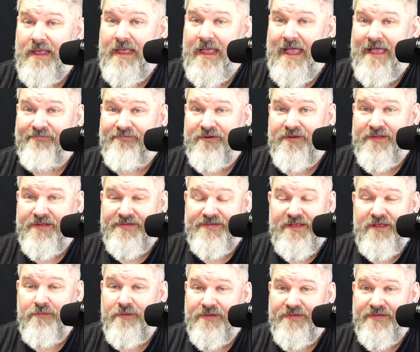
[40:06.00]
after the
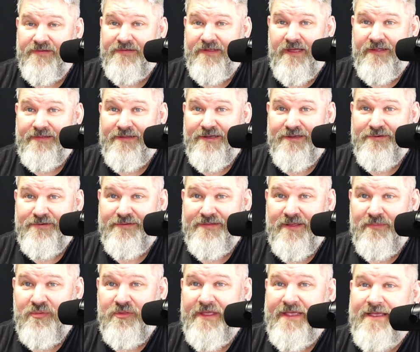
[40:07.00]
sequence is done though,
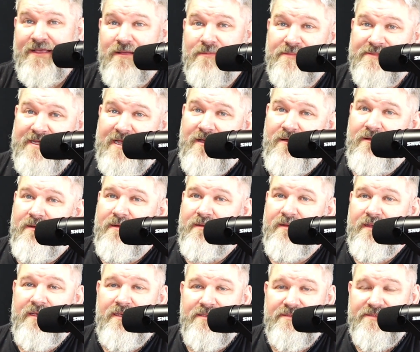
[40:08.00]
the plate comes out,
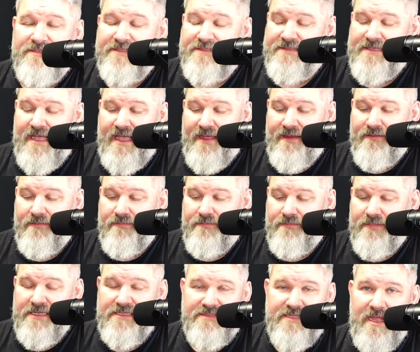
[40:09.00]
and he's just not
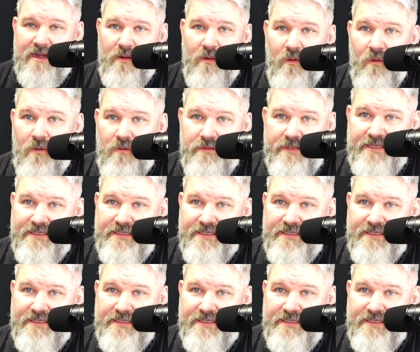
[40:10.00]
he's not whole.